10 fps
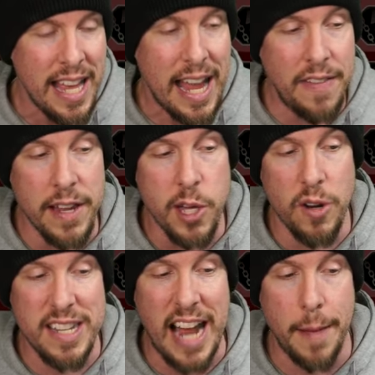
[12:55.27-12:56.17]
and then go
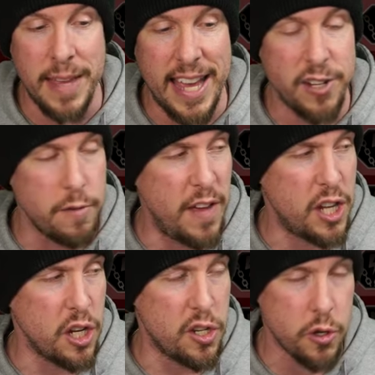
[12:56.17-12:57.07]
to timely
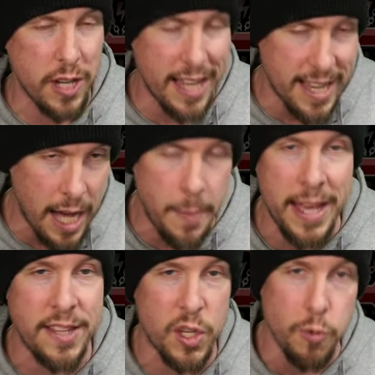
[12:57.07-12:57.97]
intervention so she can come
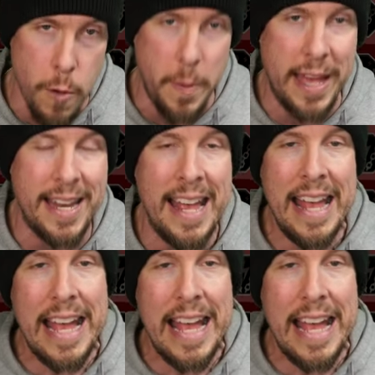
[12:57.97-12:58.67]
in, swoop in,